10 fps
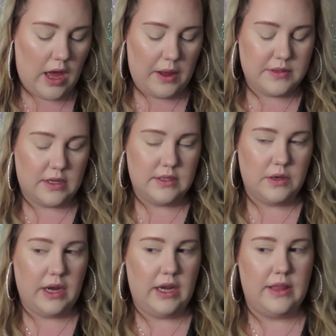I was also
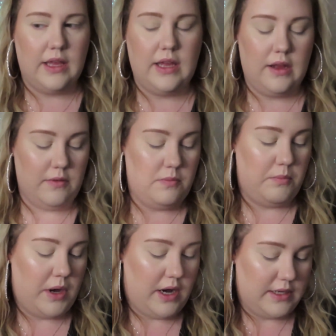kind of thinking of
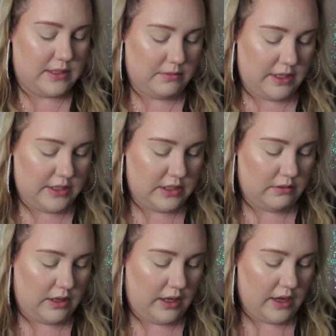possibly
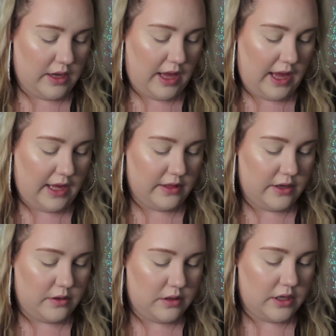doing a
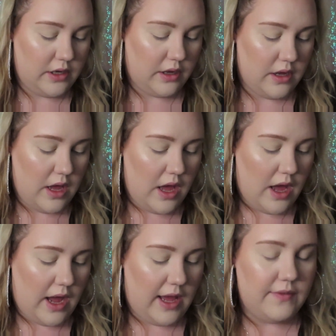halo look.
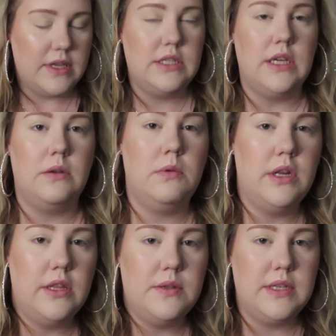I haven't done one
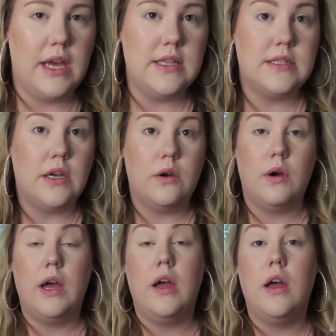of those yet,
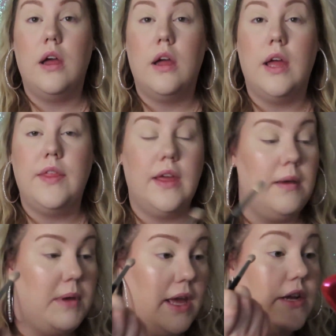so I think I
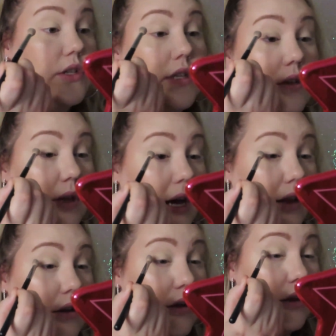might actually do
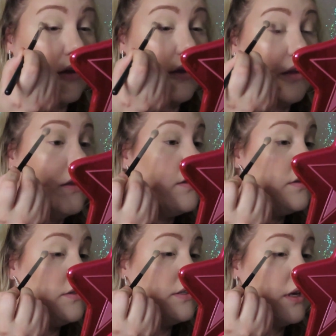that.
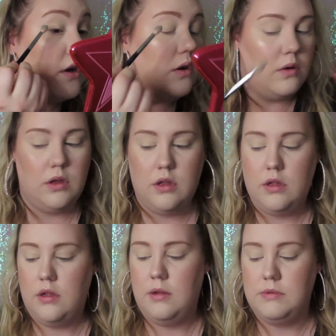So
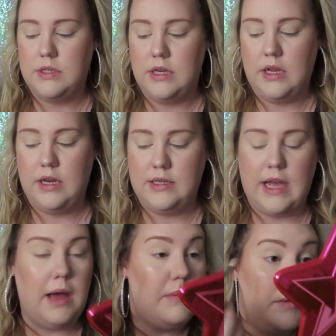I'm just going to kind of
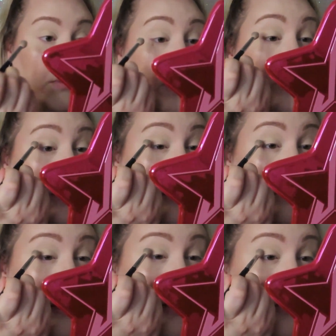tap my brush a little
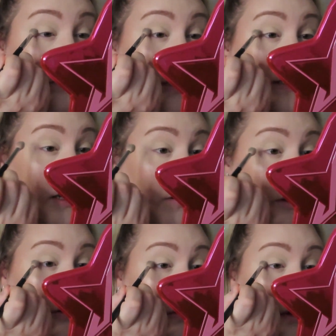bit because I don't
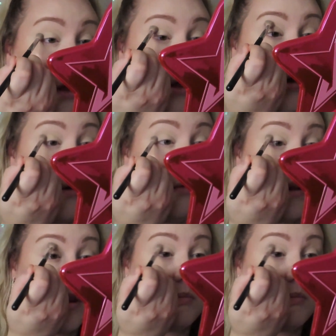know what the